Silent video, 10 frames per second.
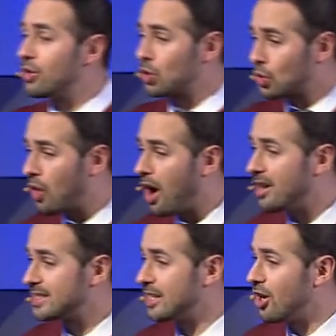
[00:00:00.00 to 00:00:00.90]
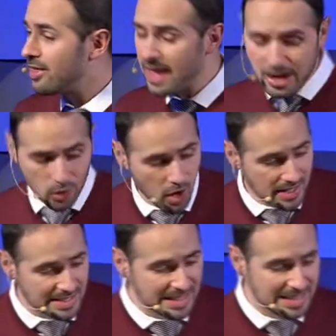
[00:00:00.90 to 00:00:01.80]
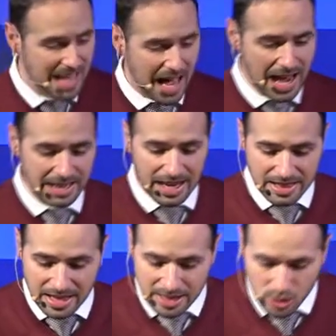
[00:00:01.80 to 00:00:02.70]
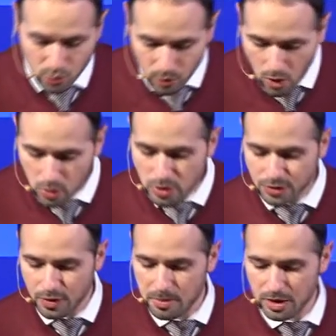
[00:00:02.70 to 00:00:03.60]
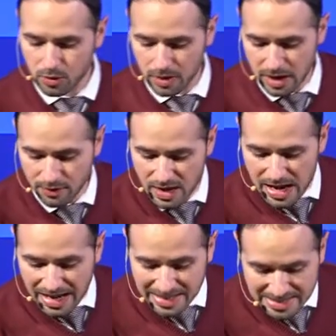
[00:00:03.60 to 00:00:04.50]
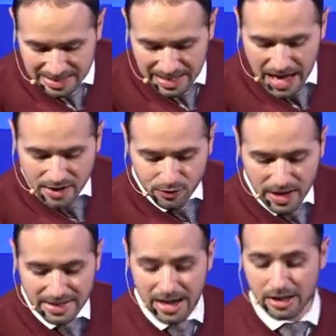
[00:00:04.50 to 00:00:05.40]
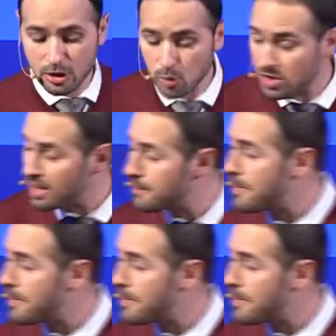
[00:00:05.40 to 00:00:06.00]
cross. And on that cross, he died. And then he rose from the grave. And he's alive right now. And he will come